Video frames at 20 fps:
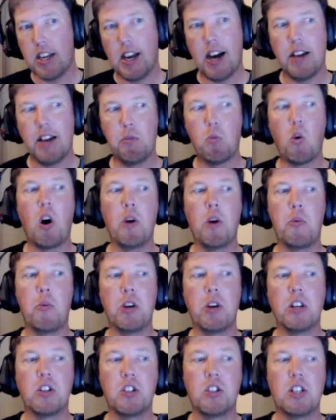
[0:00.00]
and why
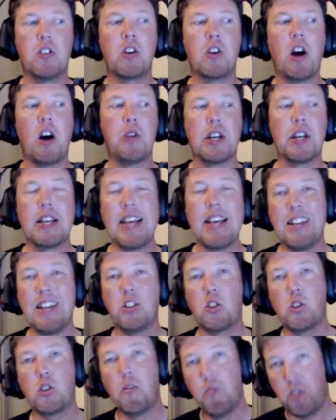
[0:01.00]
we are still going to get
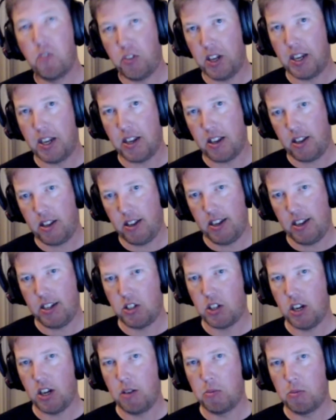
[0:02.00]
something in
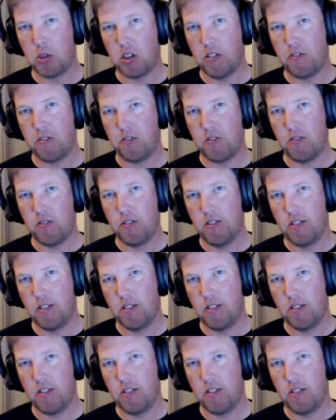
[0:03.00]
terms of